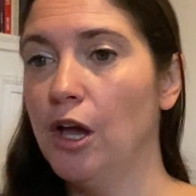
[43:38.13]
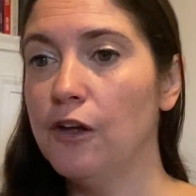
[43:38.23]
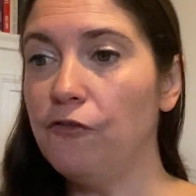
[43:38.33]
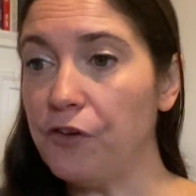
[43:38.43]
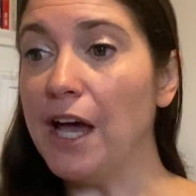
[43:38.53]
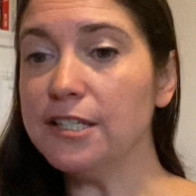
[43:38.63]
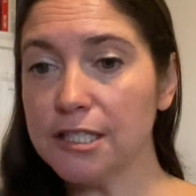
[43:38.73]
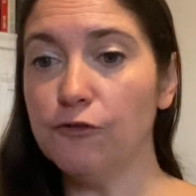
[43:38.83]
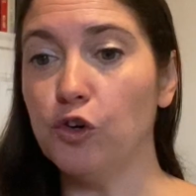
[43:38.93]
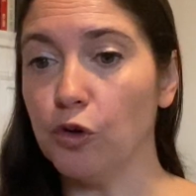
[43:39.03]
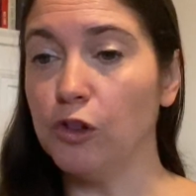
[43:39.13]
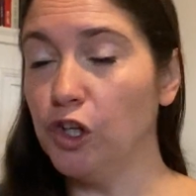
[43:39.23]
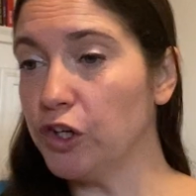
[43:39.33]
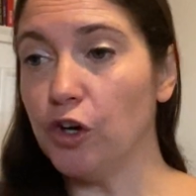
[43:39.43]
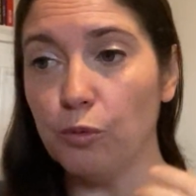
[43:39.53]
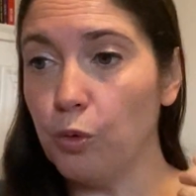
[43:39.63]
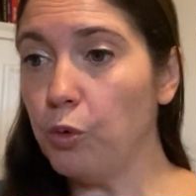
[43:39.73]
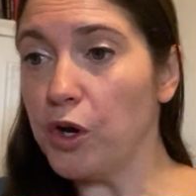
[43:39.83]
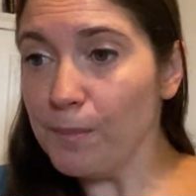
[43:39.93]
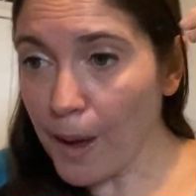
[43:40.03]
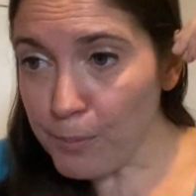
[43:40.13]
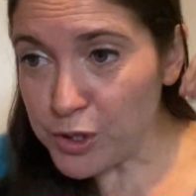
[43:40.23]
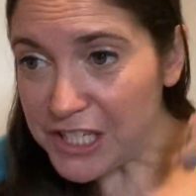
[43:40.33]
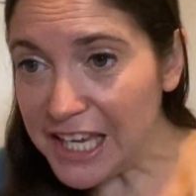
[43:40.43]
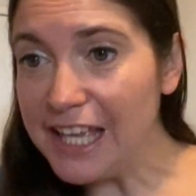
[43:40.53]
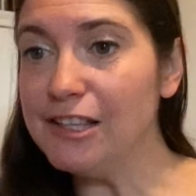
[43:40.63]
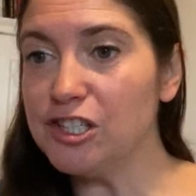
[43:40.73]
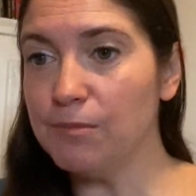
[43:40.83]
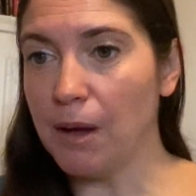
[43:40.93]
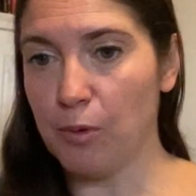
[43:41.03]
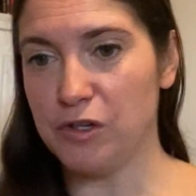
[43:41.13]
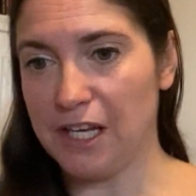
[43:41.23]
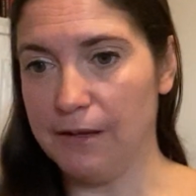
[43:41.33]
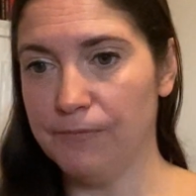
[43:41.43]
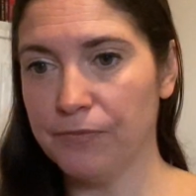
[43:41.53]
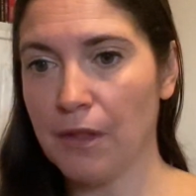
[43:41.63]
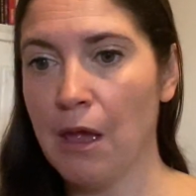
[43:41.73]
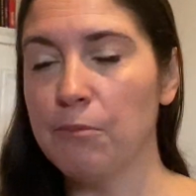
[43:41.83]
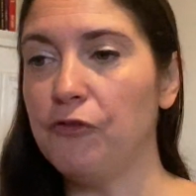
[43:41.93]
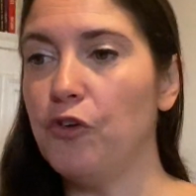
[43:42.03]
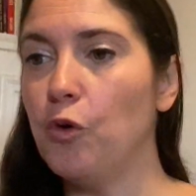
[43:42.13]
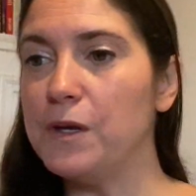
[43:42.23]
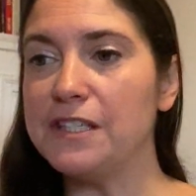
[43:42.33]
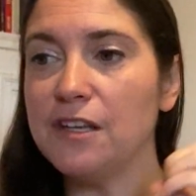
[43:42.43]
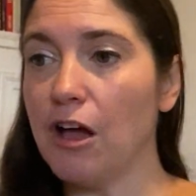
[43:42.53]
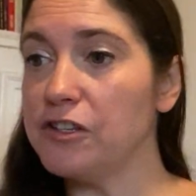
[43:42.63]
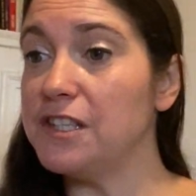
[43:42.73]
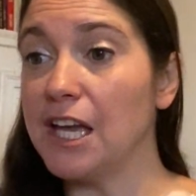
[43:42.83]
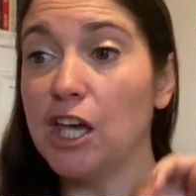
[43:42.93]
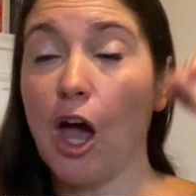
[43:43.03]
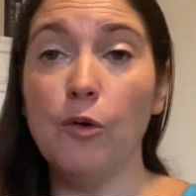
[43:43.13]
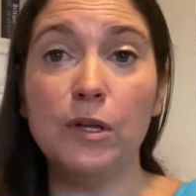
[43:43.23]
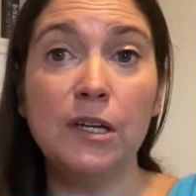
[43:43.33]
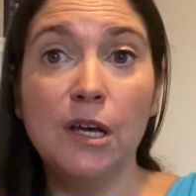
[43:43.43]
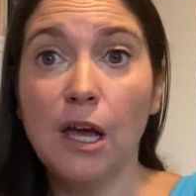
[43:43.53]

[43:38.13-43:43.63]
first of all, look at, well, what am I putting into my body before we start to then go and